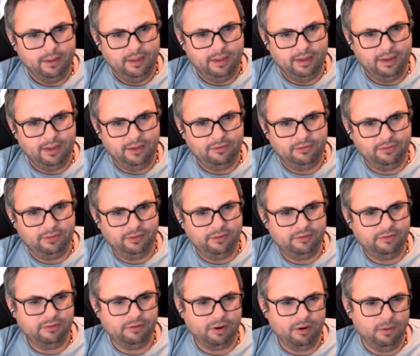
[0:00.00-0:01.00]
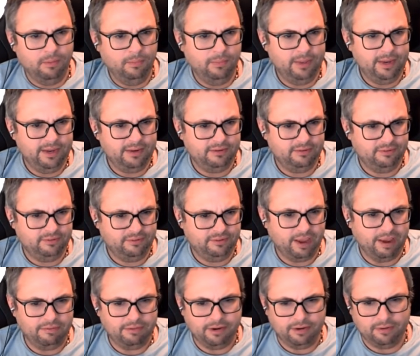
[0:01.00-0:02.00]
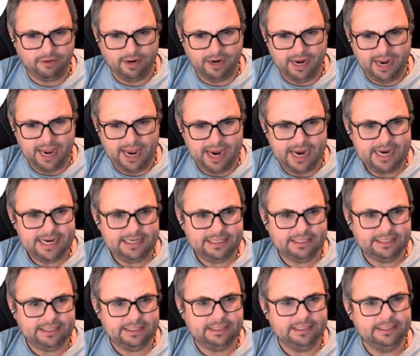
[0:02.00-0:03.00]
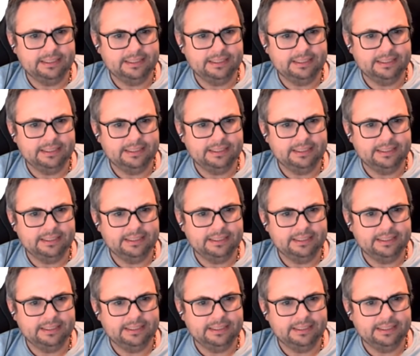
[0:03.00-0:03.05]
So this is only a 7 or an 8.